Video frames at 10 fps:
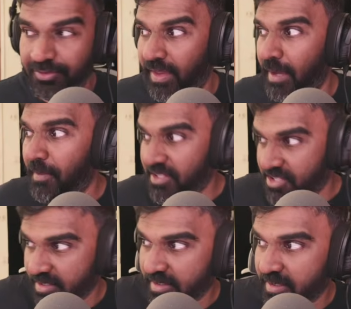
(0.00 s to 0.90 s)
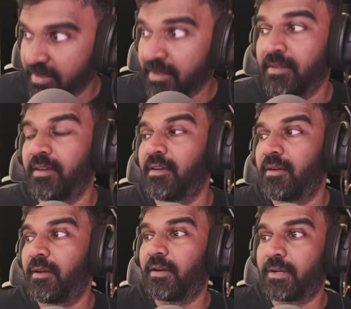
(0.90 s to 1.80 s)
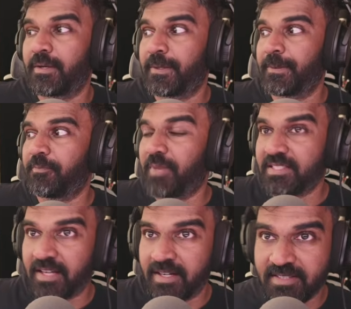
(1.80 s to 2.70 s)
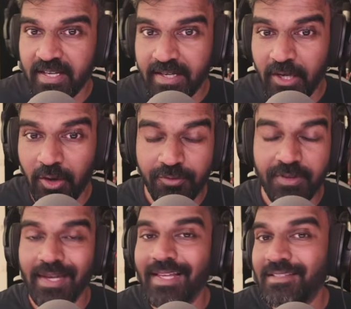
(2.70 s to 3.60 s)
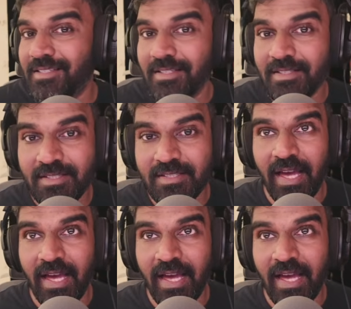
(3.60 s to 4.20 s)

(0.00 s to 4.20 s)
the image circle, basic understanding of the lenses